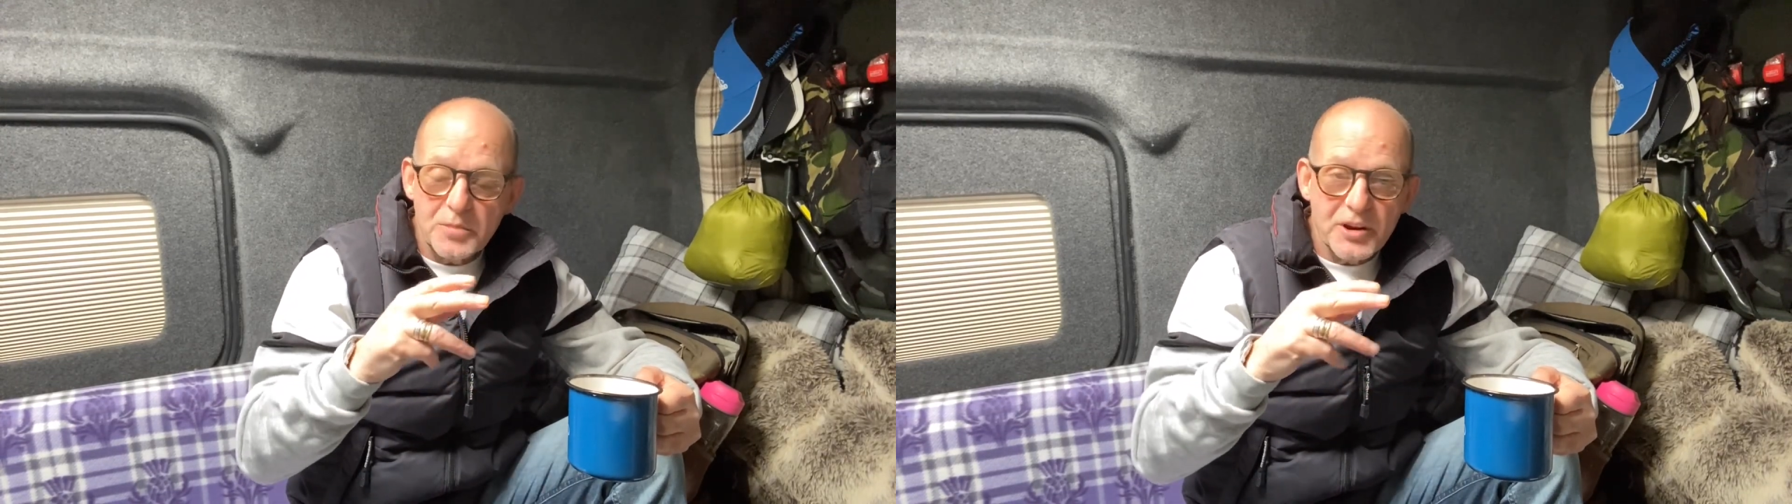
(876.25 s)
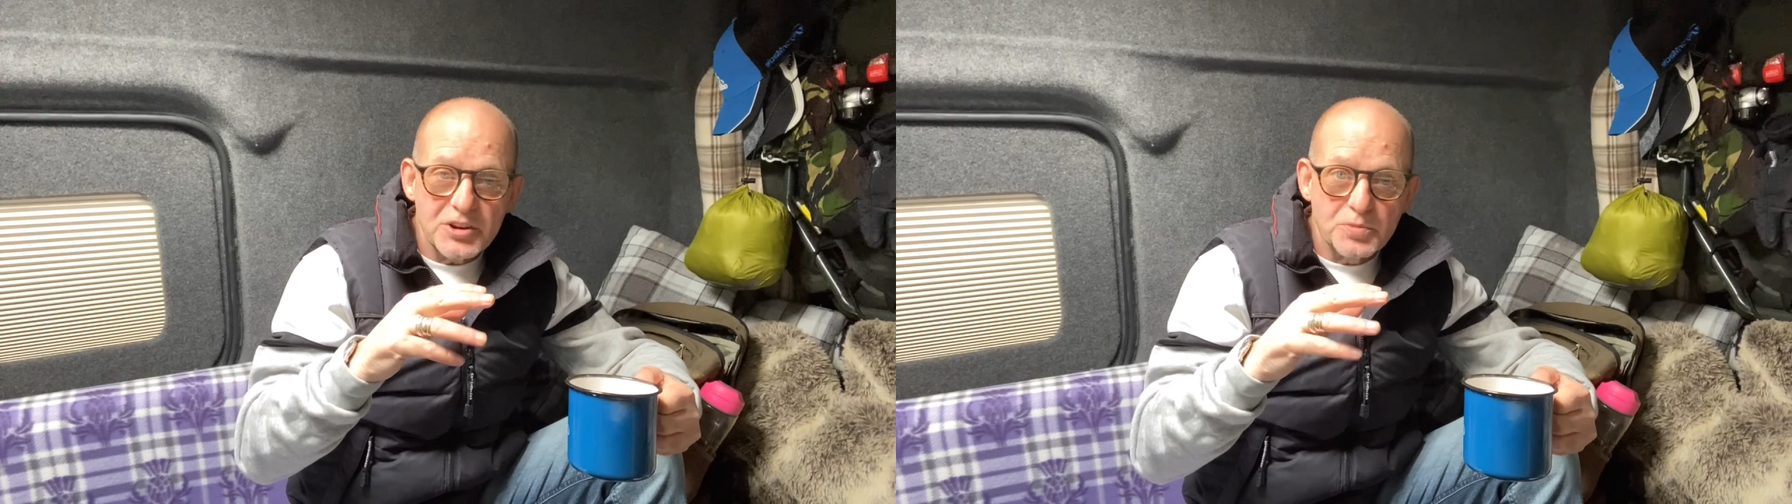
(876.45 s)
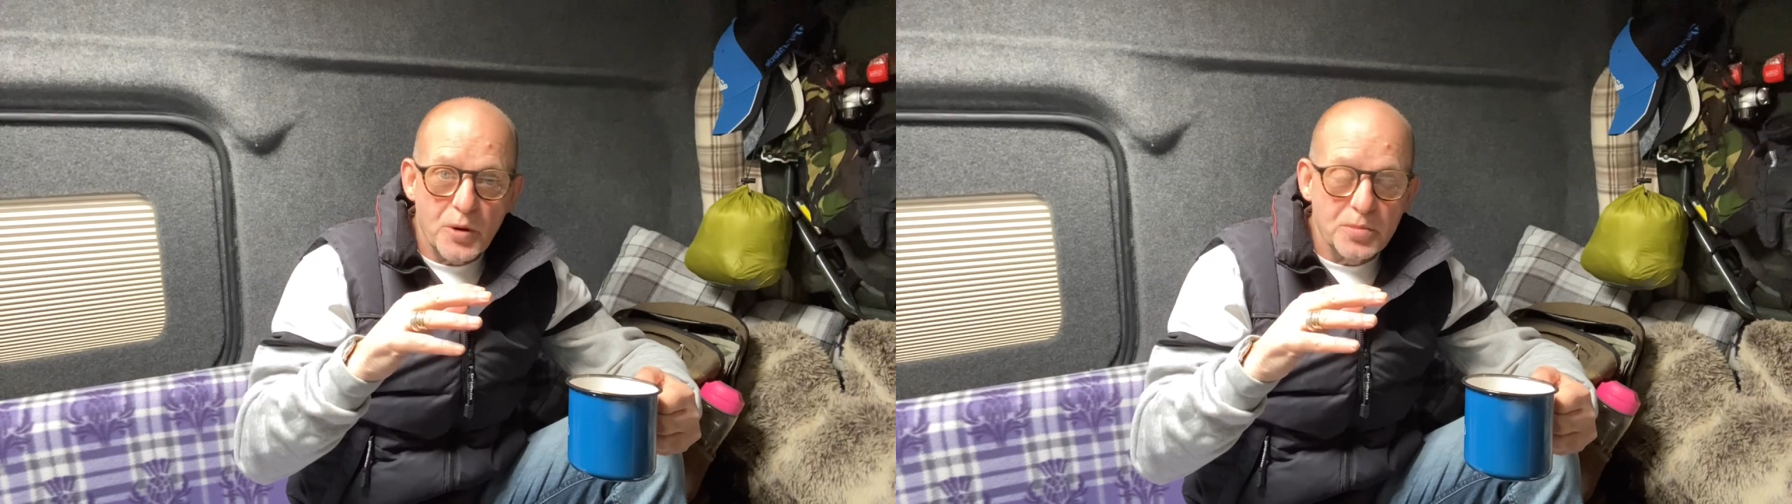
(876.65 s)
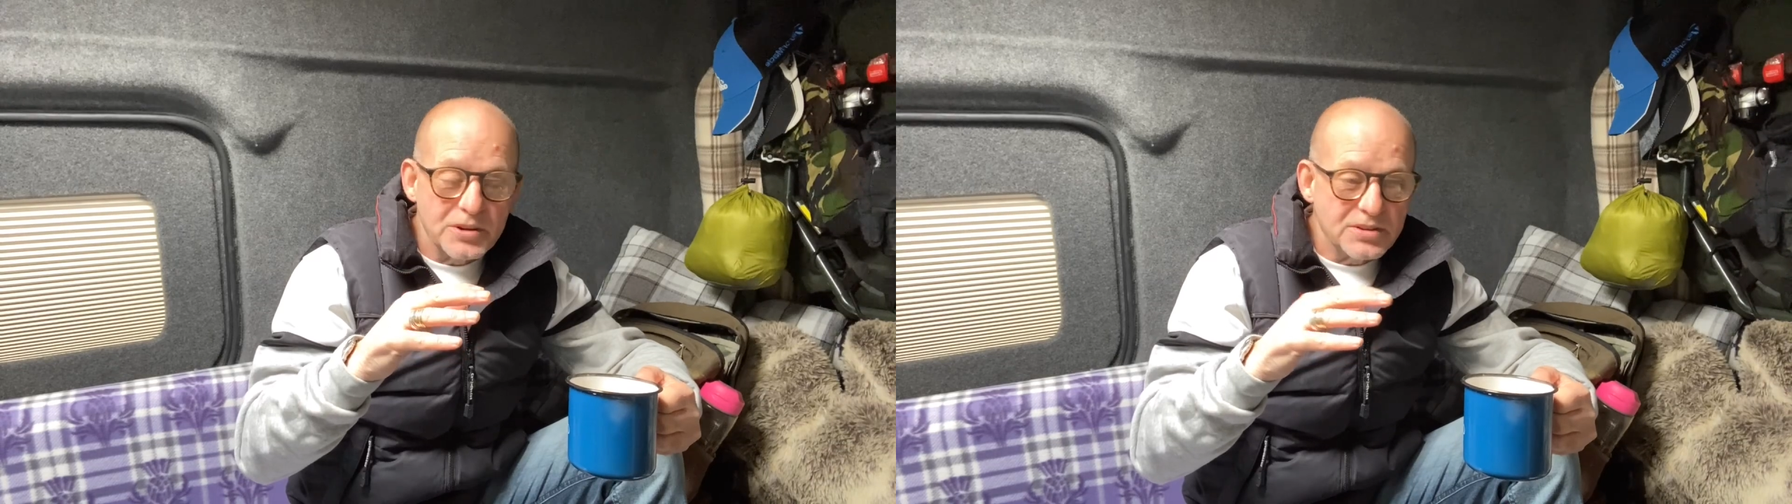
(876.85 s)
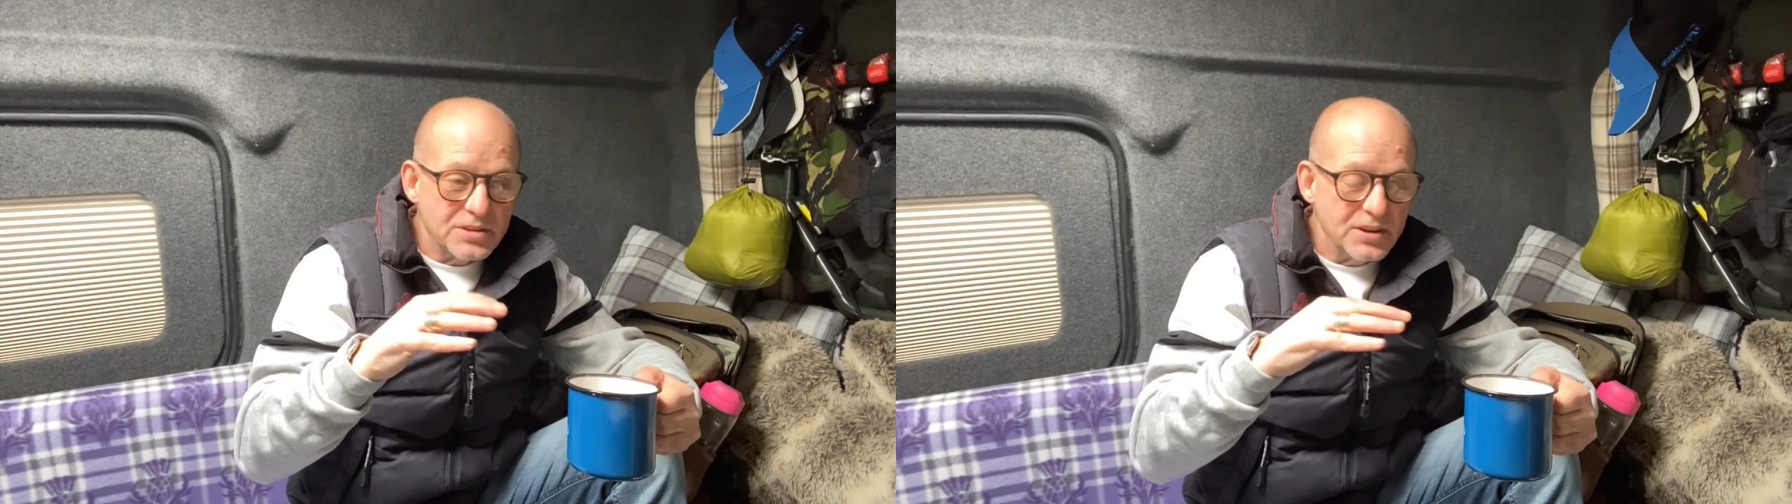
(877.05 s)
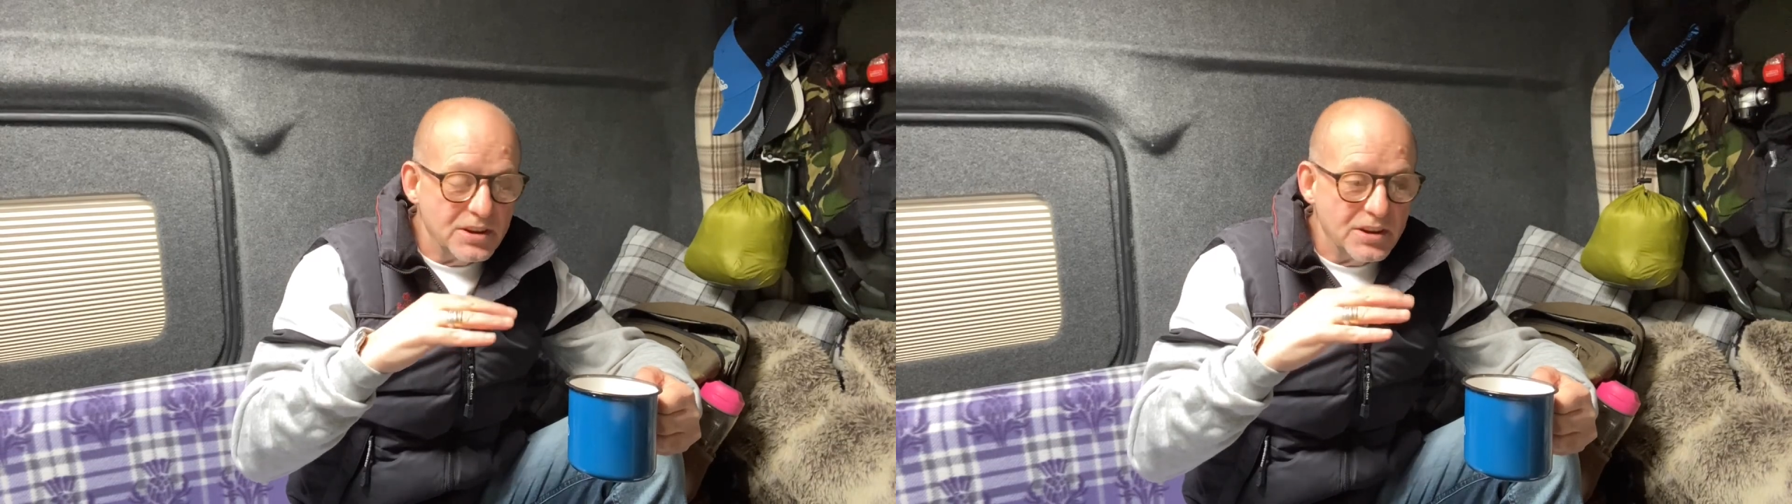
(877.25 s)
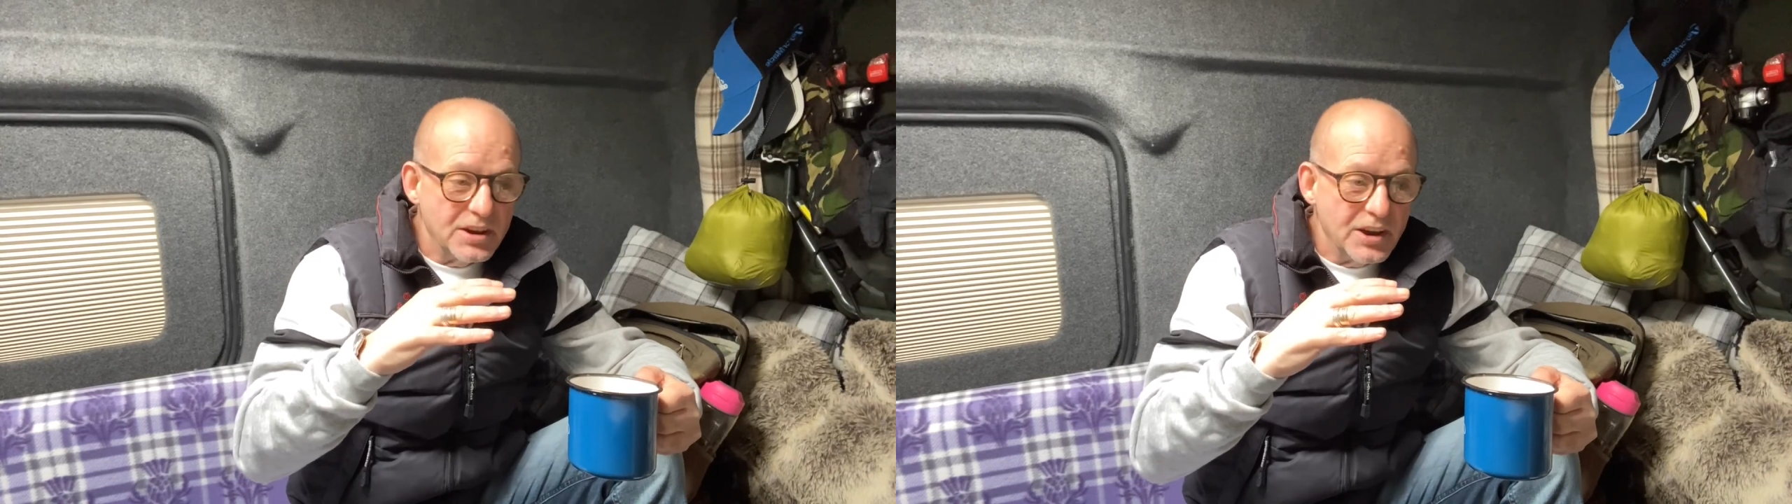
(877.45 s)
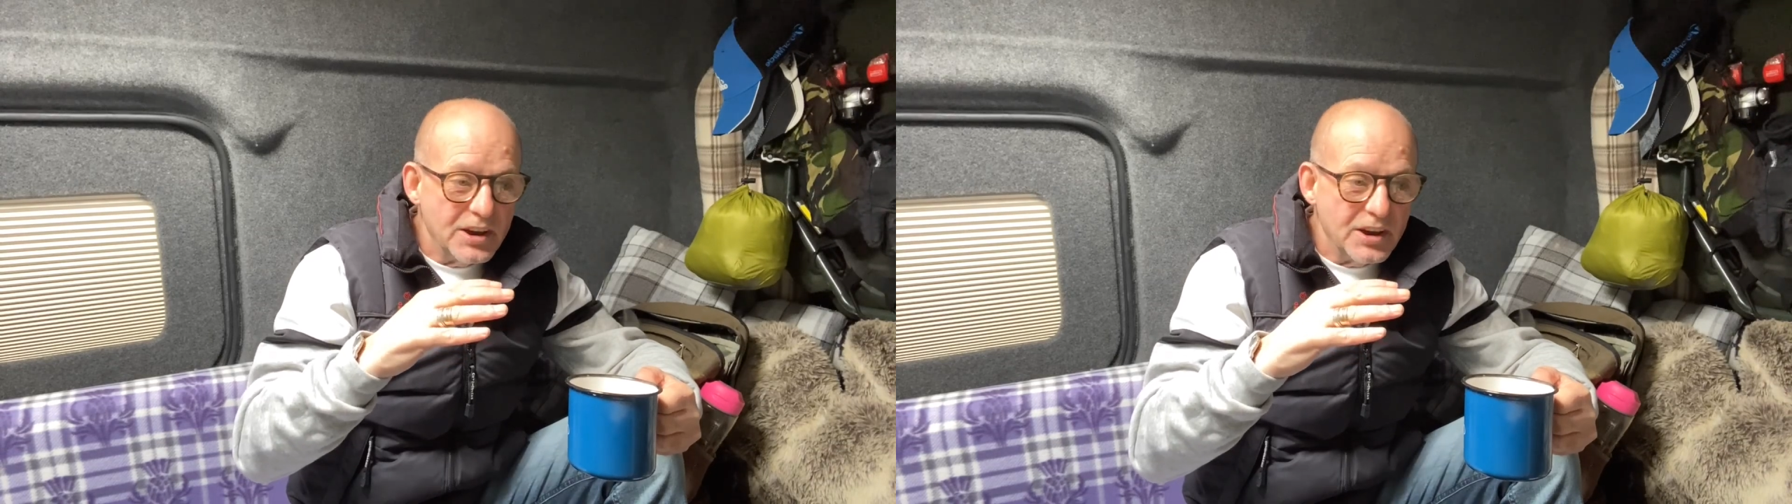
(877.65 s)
the British public to